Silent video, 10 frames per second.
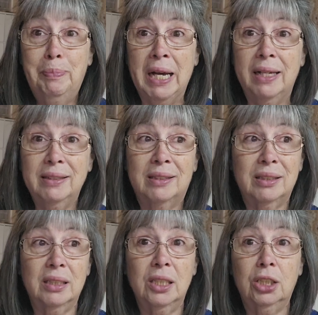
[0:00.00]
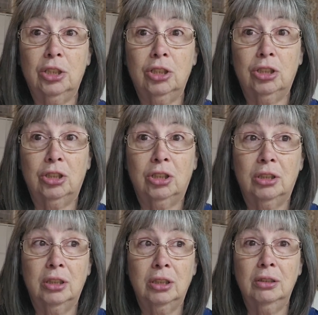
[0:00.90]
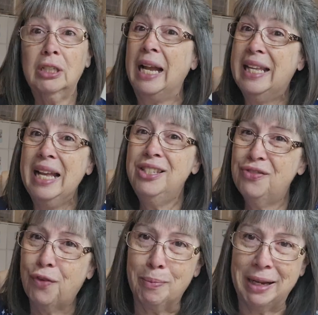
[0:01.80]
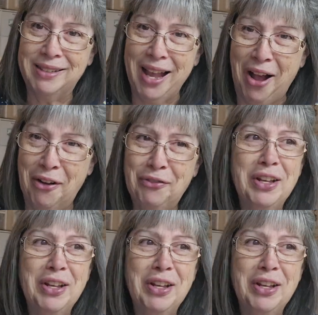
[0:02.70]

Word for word: but I guess for myself,